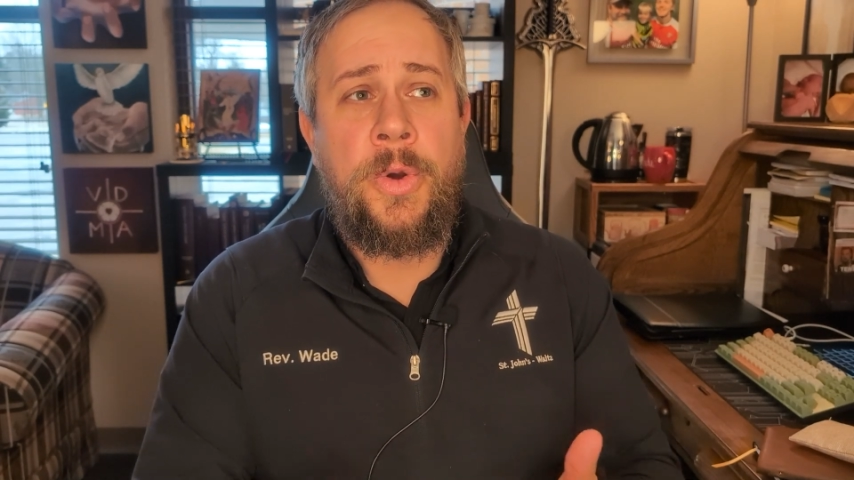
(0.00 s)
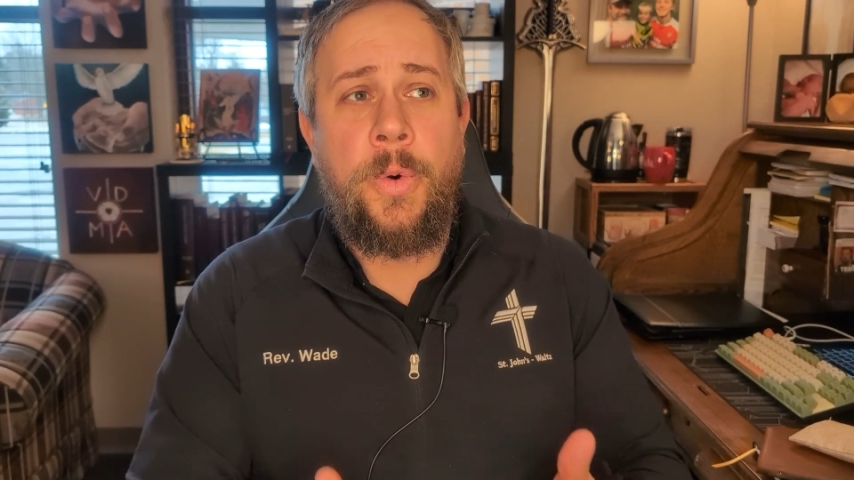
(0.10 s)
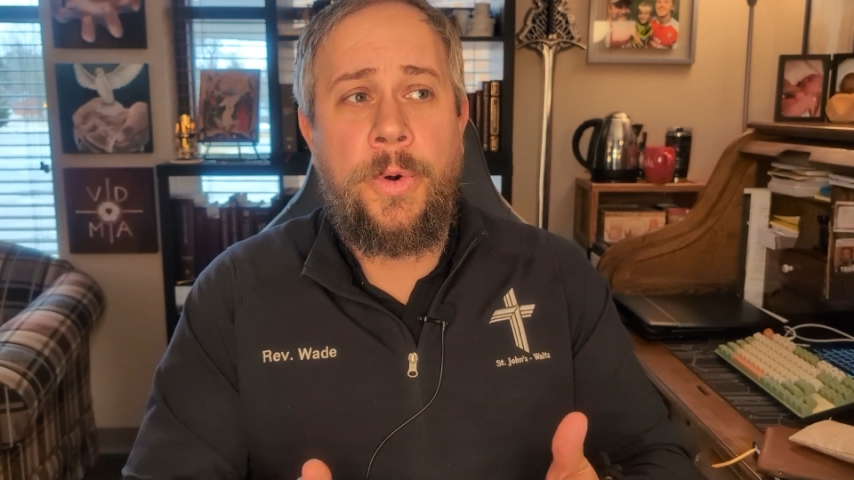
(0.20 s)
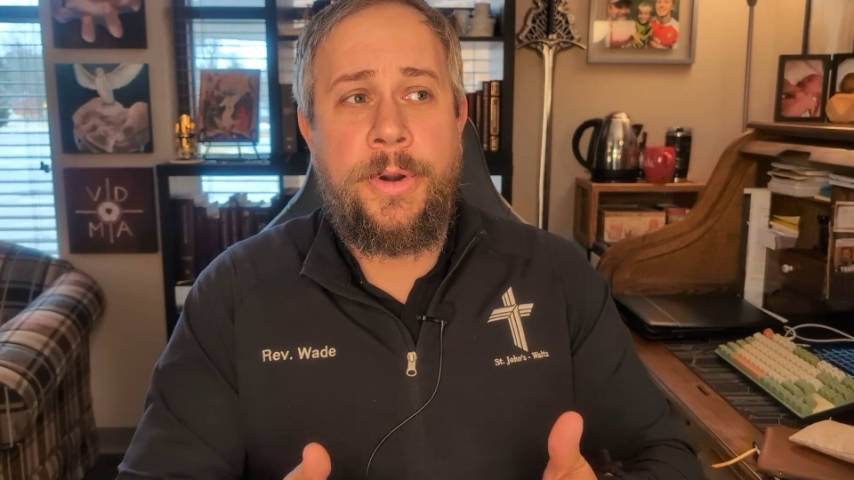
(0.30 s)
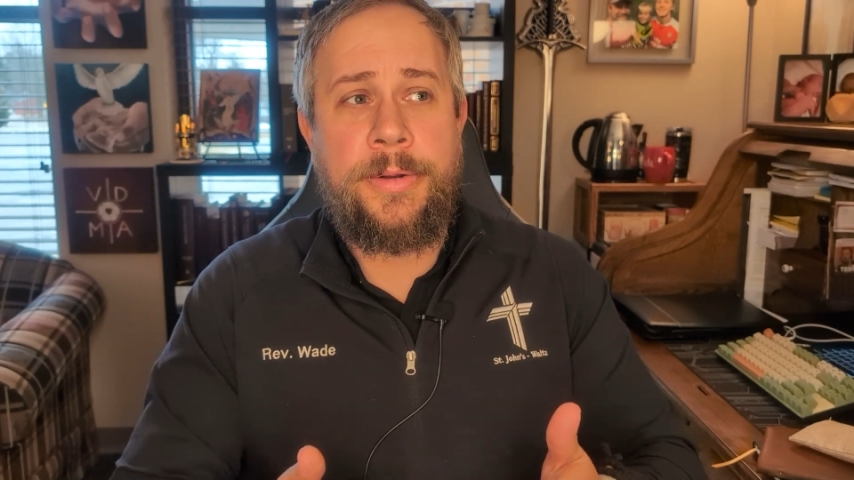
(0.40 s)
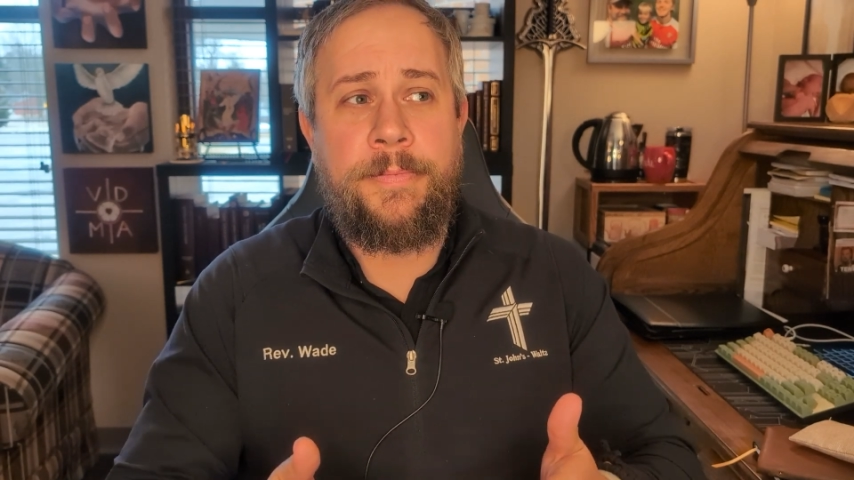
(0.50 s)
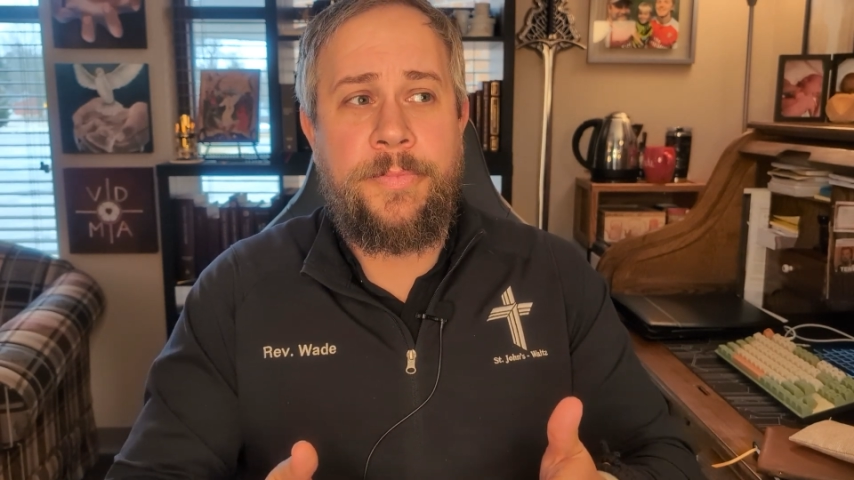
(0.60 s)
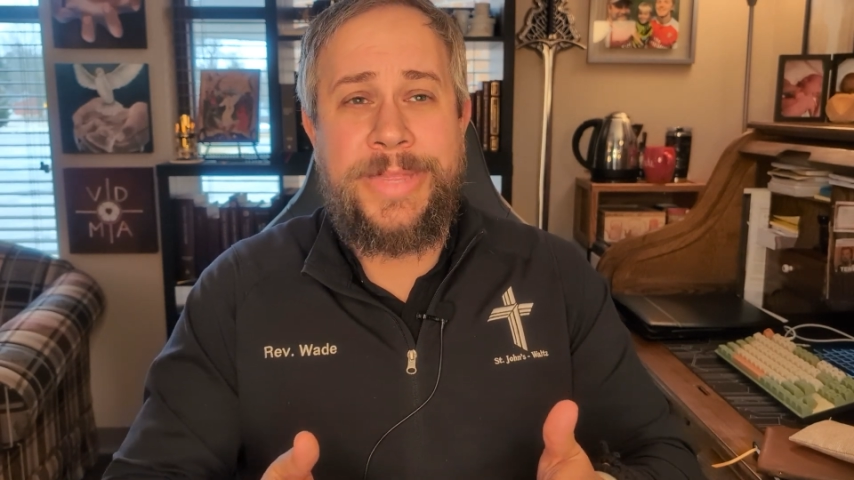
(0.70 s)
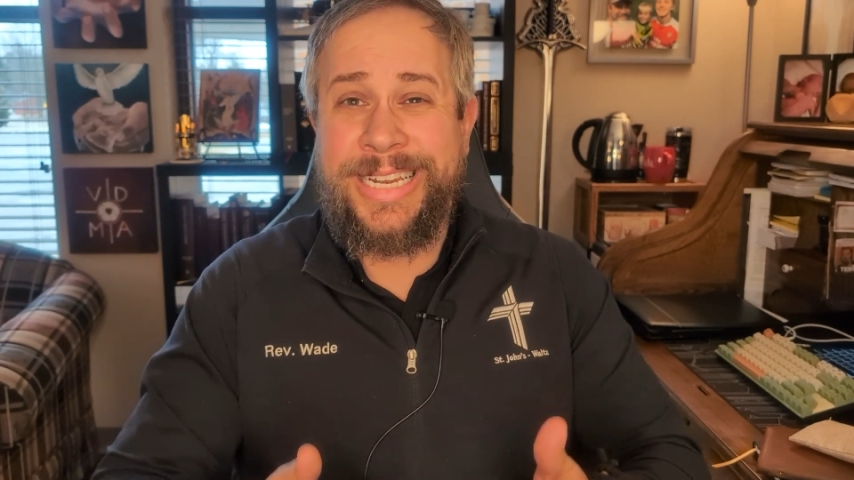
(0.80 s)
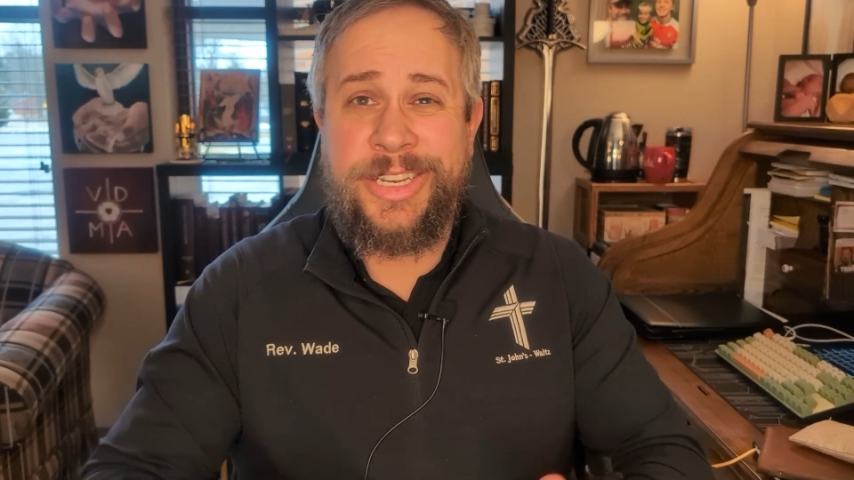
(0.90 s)
or
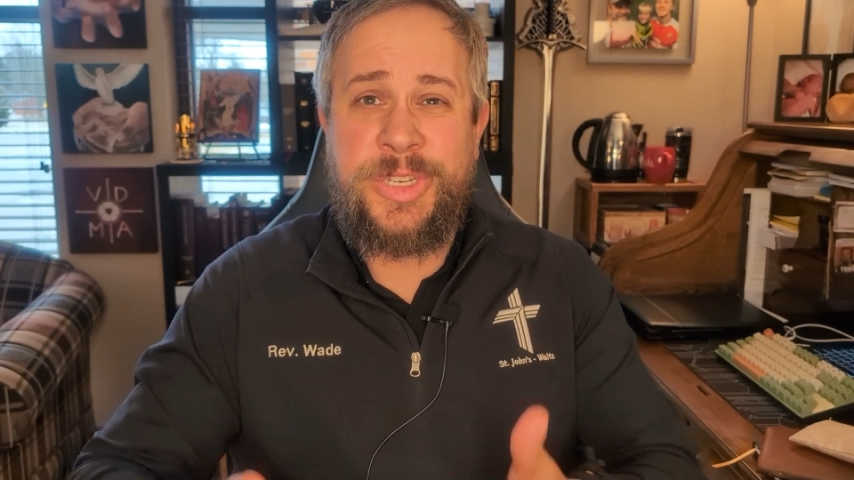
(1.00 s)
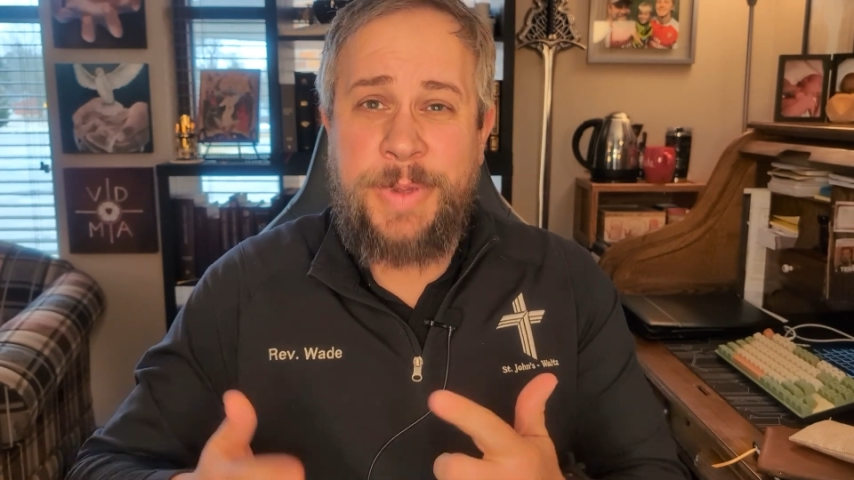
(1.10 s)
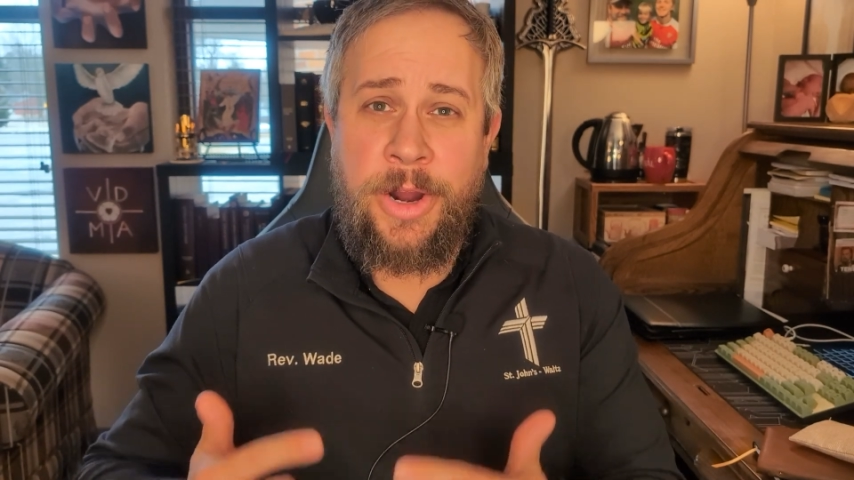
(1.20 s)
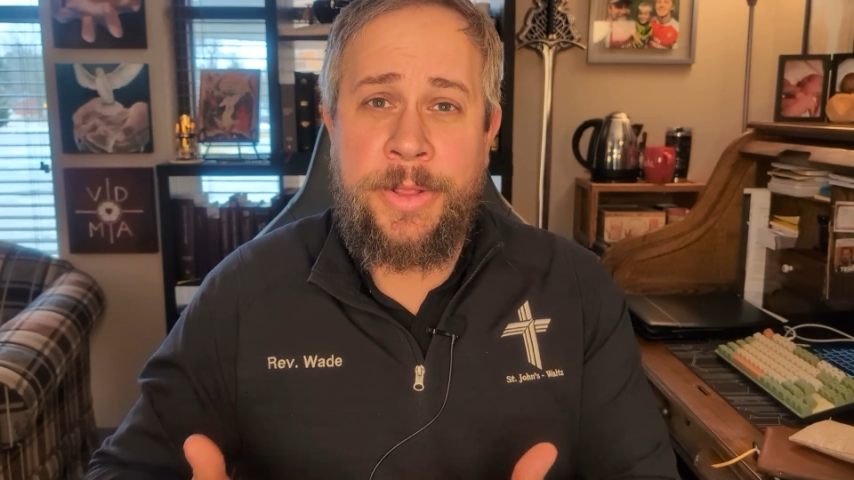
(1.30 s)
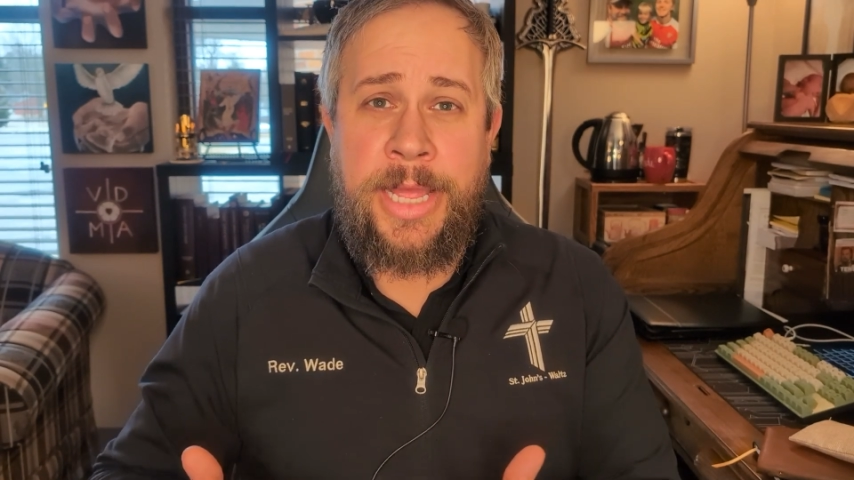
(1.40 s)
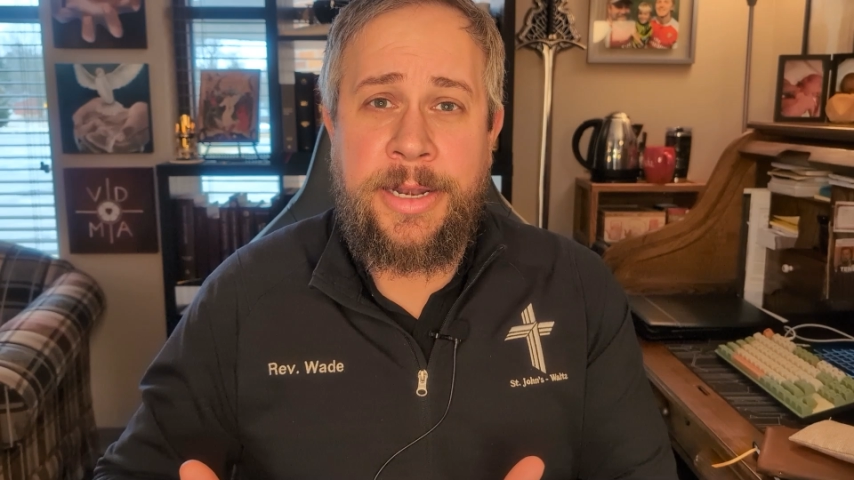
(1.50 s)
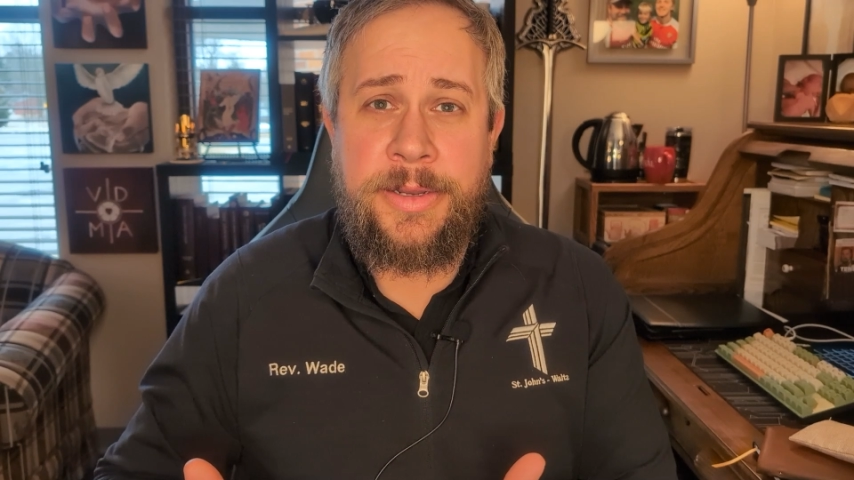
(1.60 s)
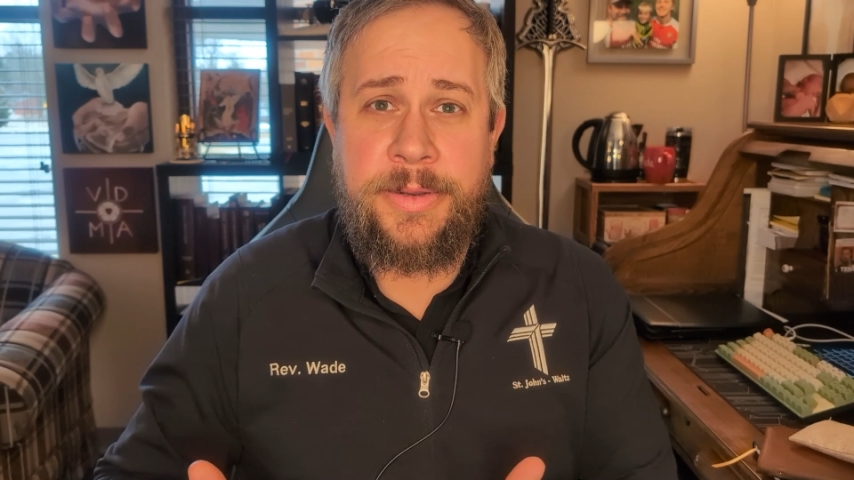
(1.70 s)
the despair that